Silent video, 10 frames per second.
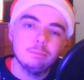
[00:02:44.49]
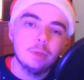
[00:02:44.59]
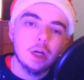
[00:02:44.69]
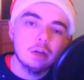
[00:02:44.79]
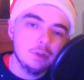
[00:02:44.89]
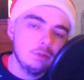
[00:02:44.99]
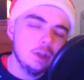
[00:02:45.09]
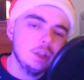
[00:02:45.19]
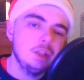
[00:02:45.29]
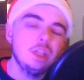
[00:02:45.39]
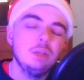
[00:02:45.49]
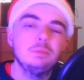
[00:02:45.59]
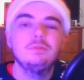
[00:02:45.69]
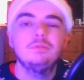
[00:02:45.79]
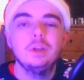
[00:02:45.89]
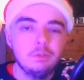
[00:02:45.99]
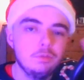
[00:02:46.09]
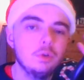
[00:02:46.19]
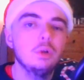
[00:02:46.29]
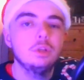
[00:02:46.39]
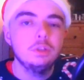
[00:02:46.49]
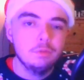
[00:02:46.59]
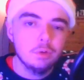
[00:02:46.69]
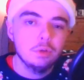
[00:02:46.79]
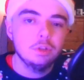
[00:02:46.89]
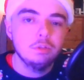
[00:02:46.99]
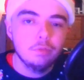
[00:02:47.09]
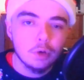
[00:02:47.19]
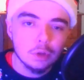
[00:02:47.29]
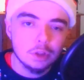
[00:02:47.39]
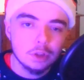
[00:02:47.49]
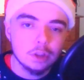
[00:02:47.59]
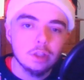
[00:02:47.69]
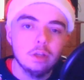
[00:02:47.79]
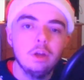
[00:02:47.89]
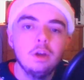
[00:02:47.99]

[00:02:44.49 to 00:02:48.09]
Marvin, right, he keeps falling and falling and falling, and then